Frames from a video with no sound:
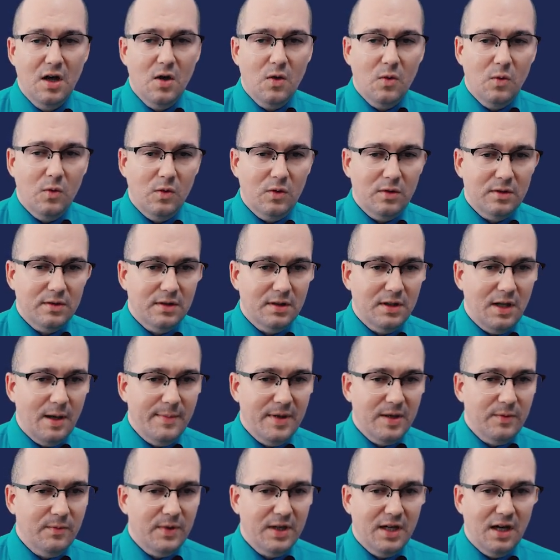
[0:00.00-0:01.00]
Well, I
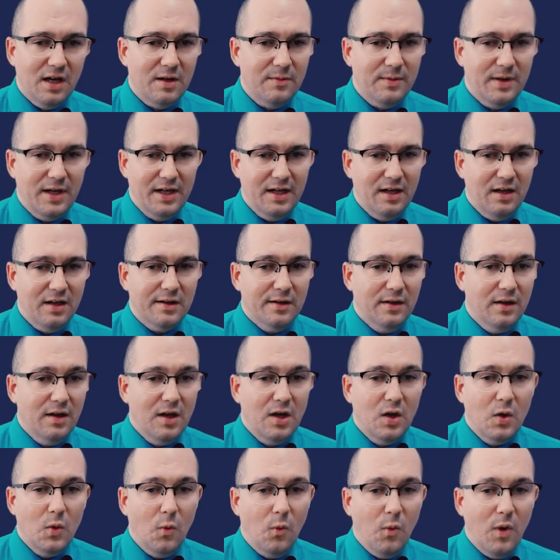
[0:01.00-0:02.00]
mean, we got it right here.
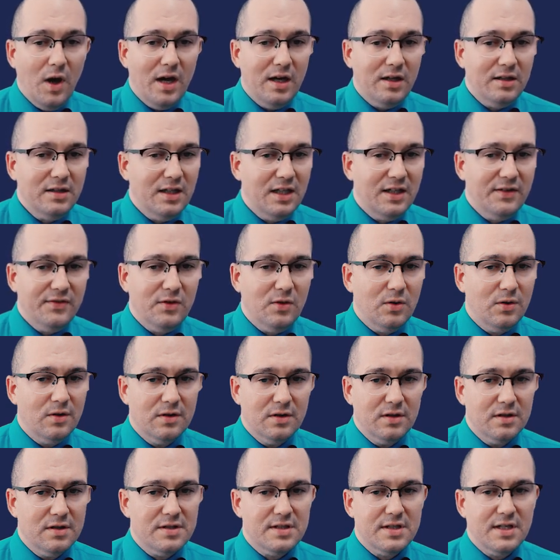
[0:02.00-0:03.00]
Wildlife
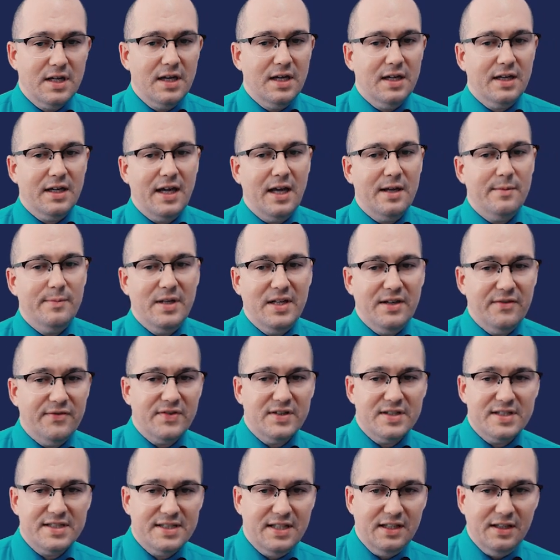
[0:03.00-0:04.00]
corridors can be
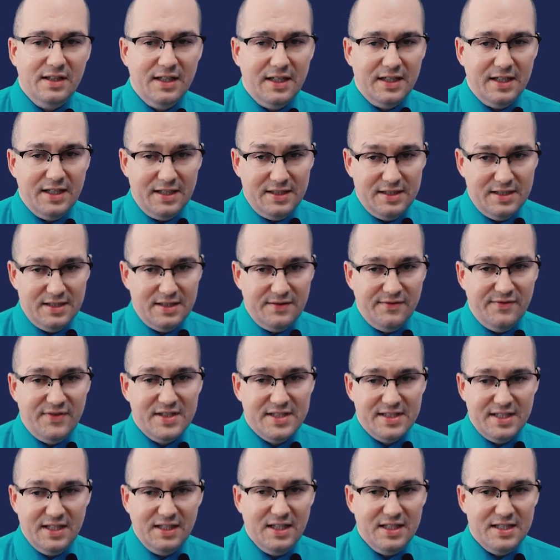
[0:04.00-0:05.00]

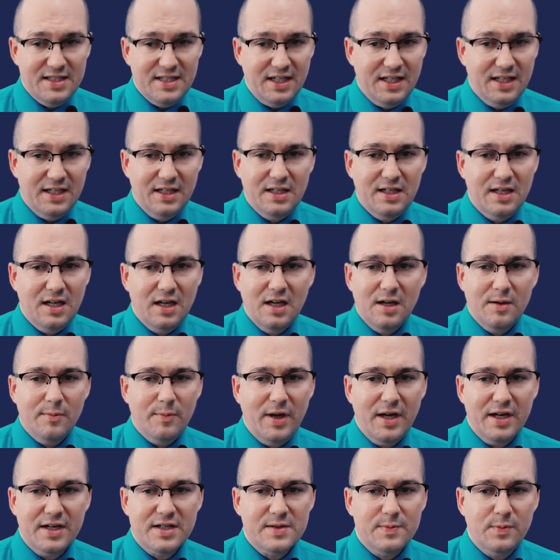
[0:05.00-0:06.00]
facilitated by
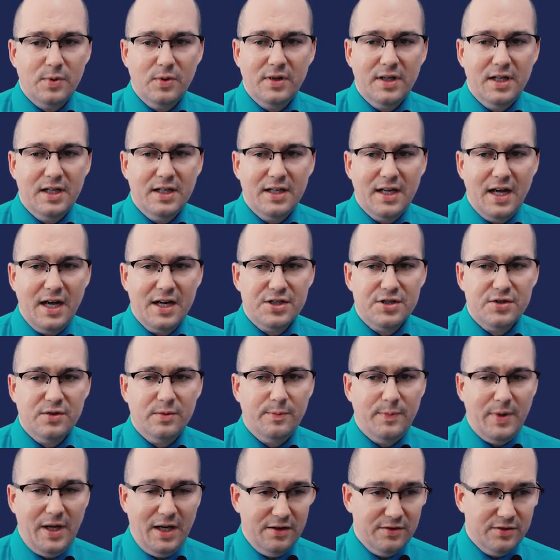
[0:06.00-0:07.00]
exploiting natural
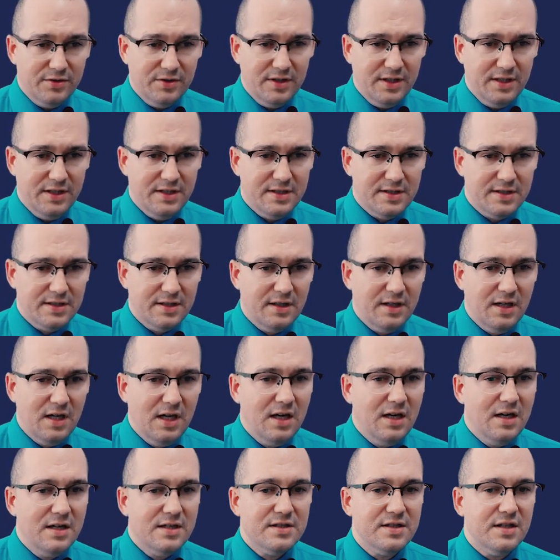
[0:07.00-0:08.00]
boundaries,
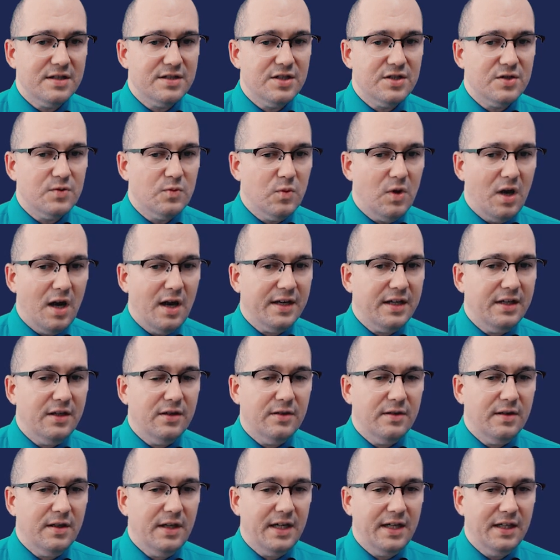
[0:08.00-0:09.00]
such as rocky
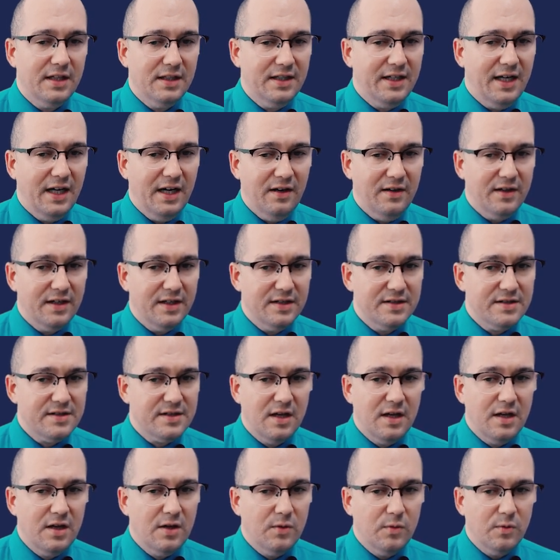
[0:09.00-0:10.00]
or hilly areas,
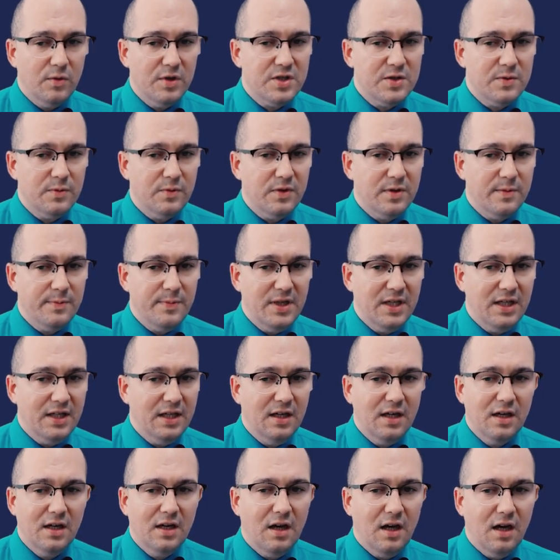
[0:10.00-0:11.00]
which would be
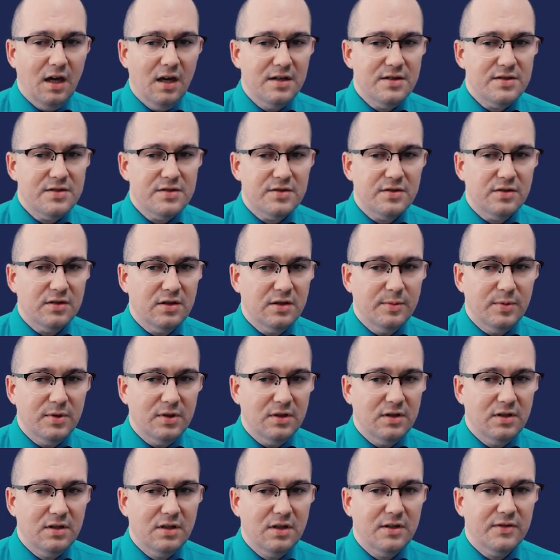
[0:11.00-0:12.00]

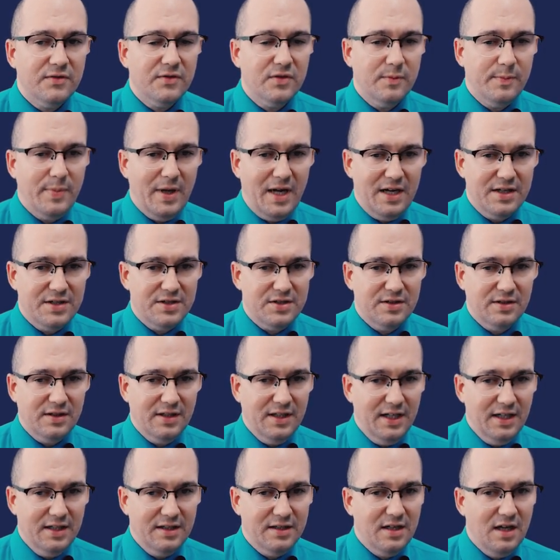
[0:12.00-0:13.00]
unsuitable for pasture
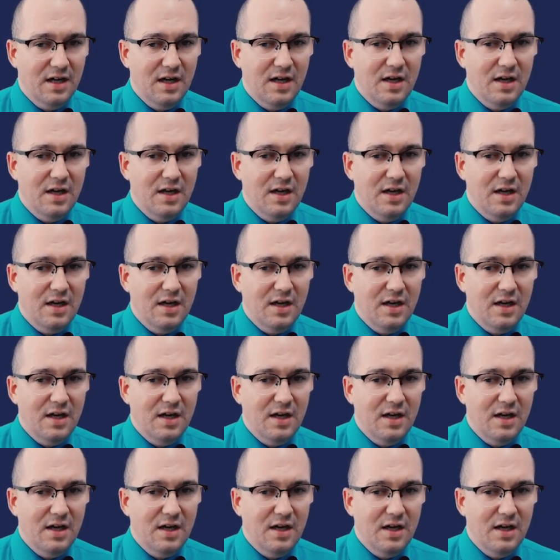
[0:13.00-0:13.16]
land.